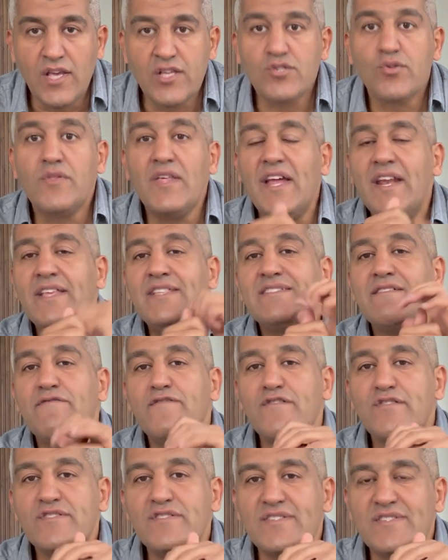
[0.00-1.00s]
So that is the
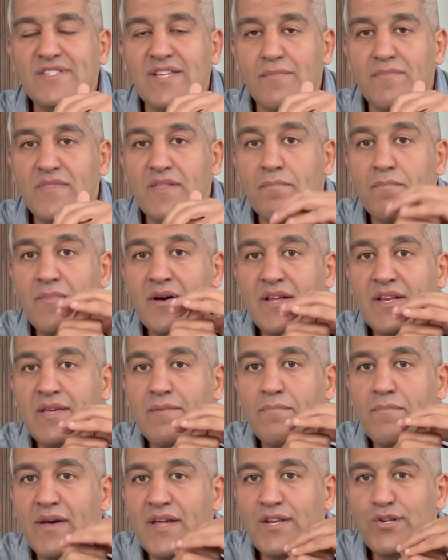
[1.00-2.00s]
first step, the money
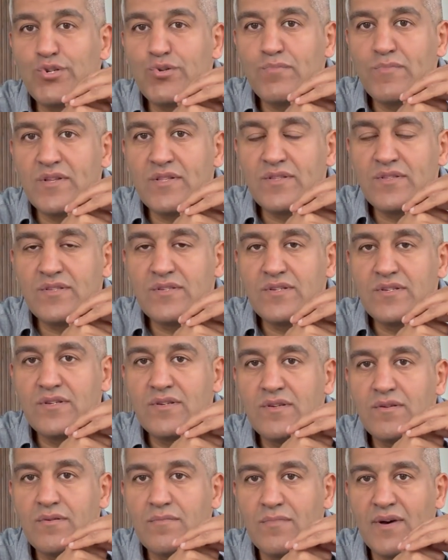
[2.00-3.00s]
management
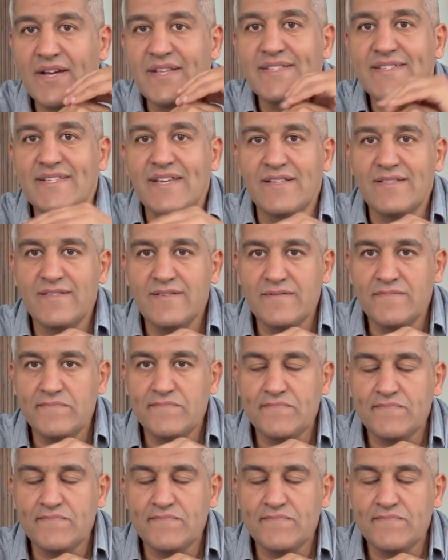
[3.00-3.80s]
mindset.